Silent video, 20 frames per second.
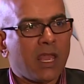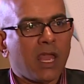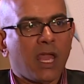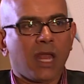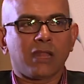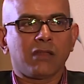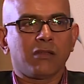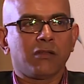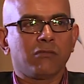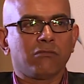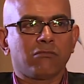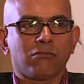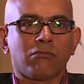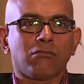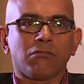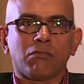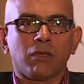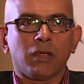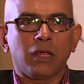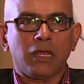And
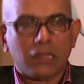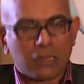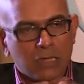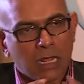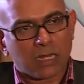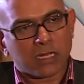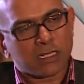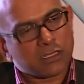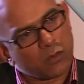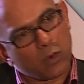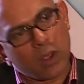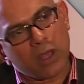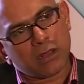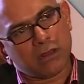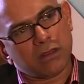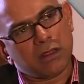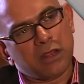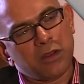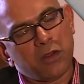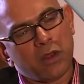that is where,
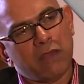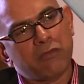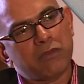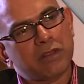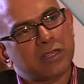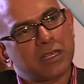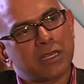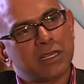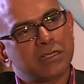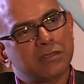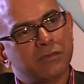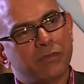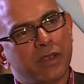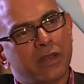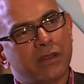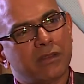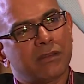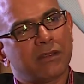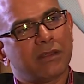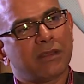you know, everything has
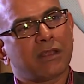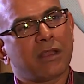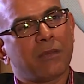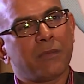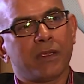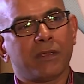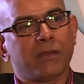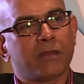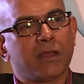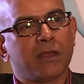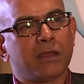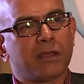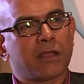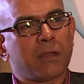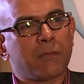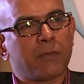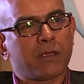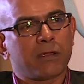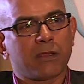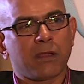been
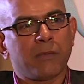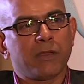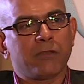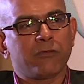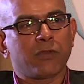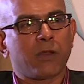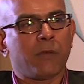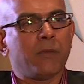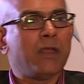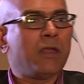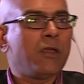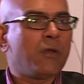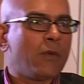coming from.